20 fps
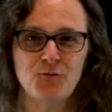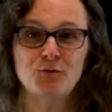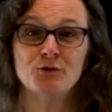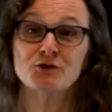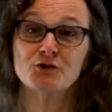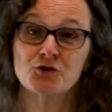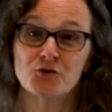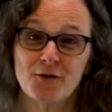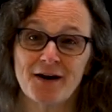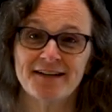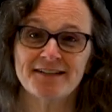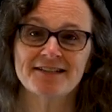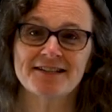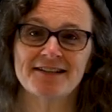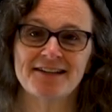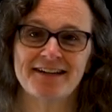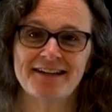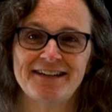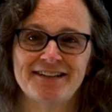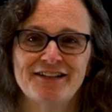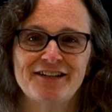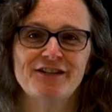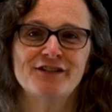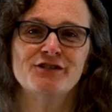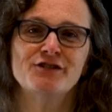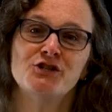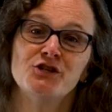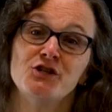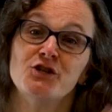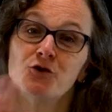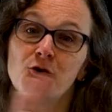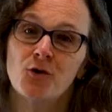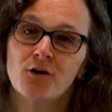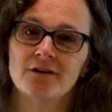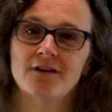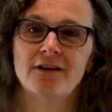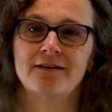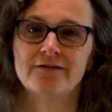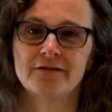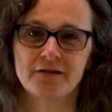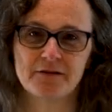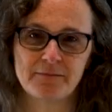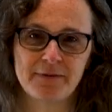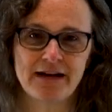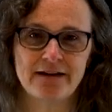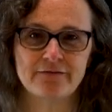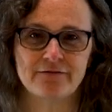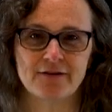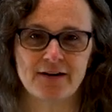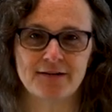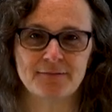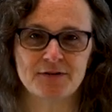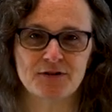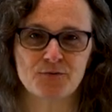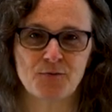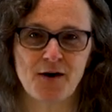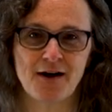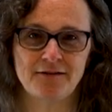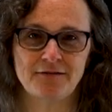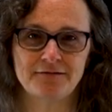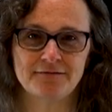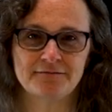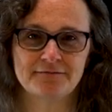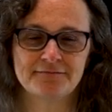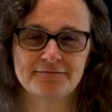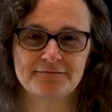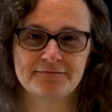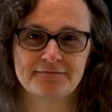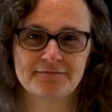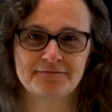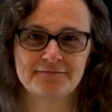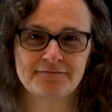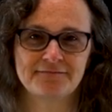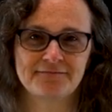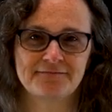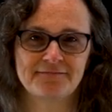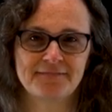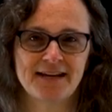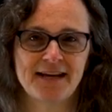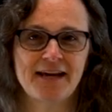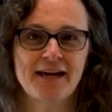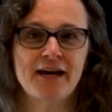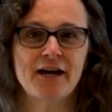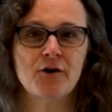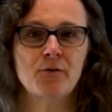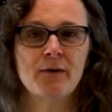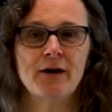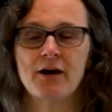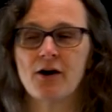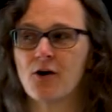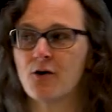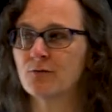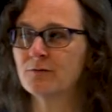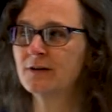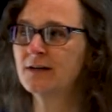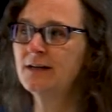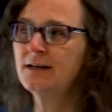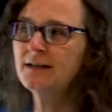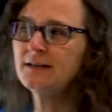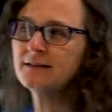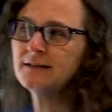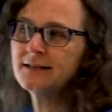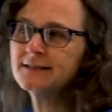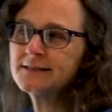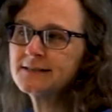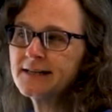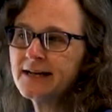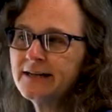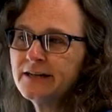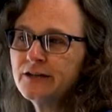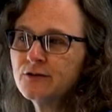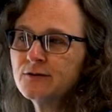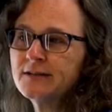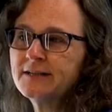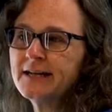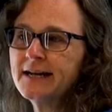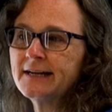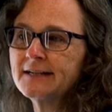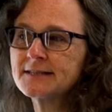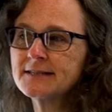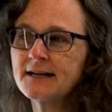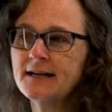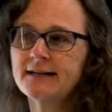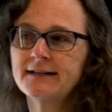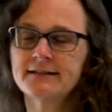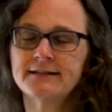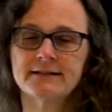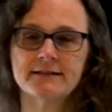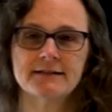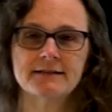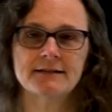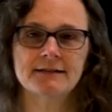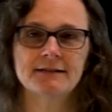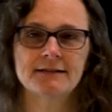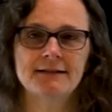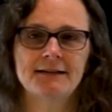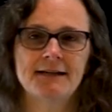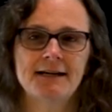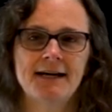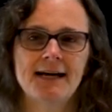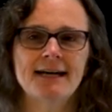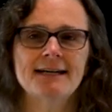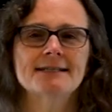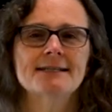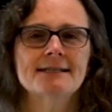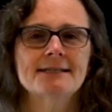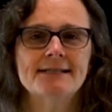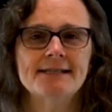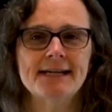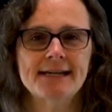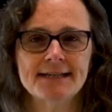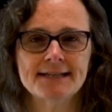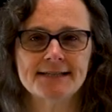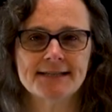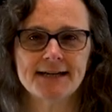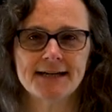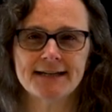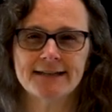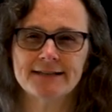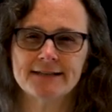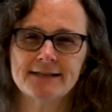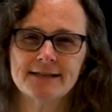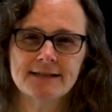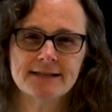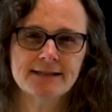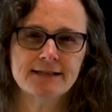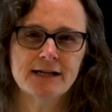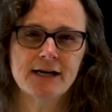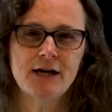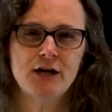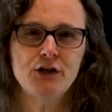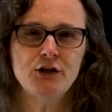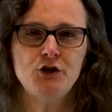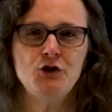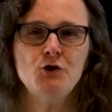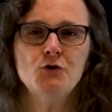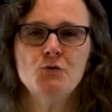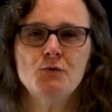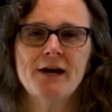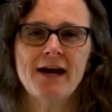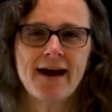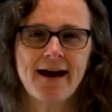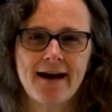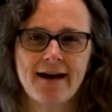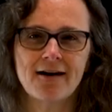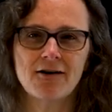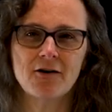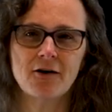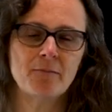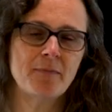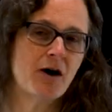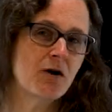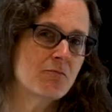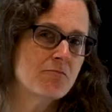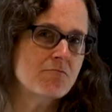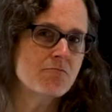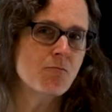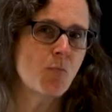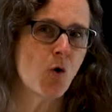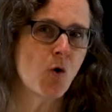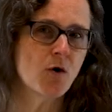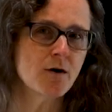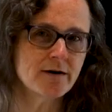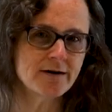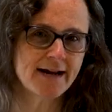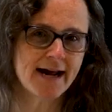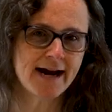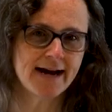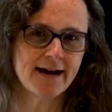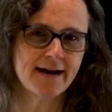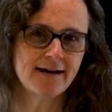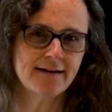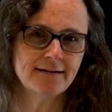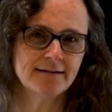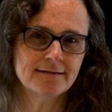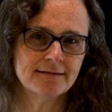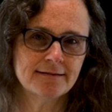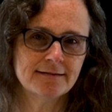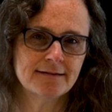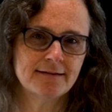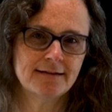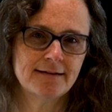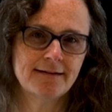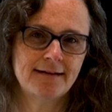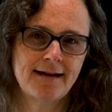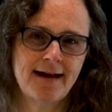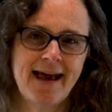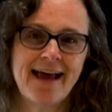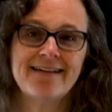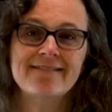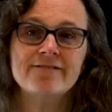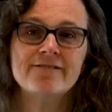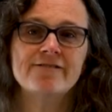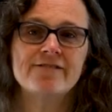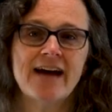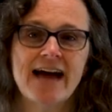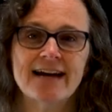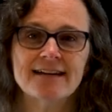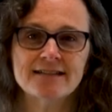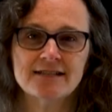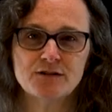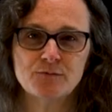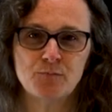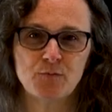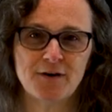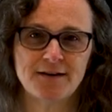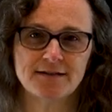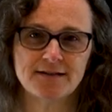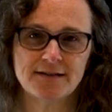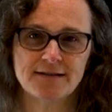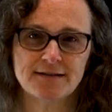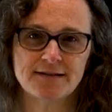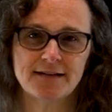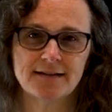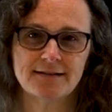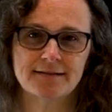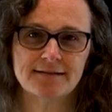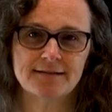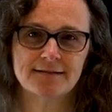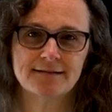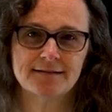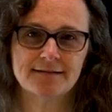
will translate to your love of the mainframe as well. Here we go. Let's say you're a data scientist. As a data scientist, you care about more data and fast processing.